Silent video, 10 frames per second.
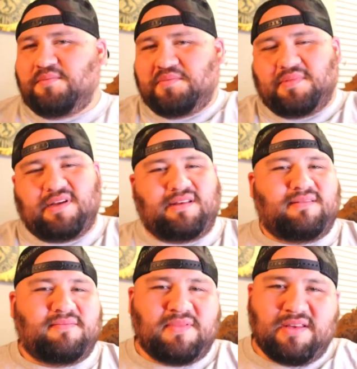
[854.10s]
But
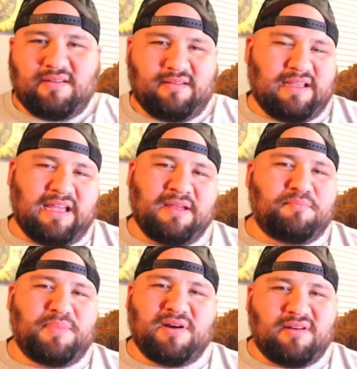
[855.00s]
I
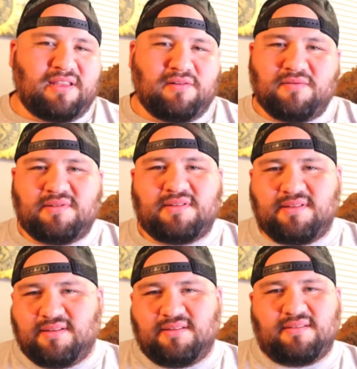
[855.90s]
had barely used
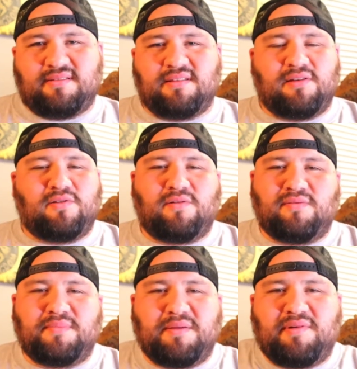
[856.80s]
the logo,
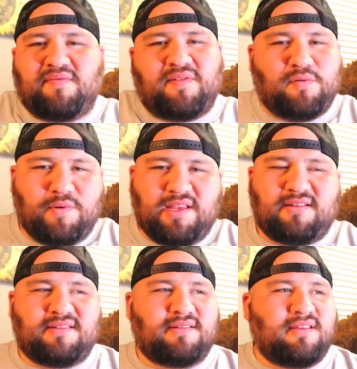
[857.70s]
maybe a few
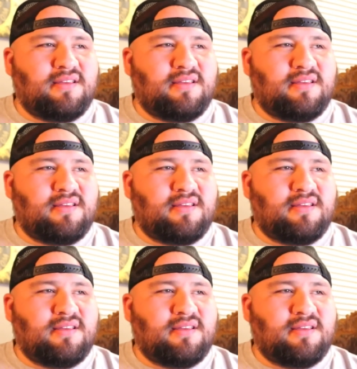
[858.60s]
weeks.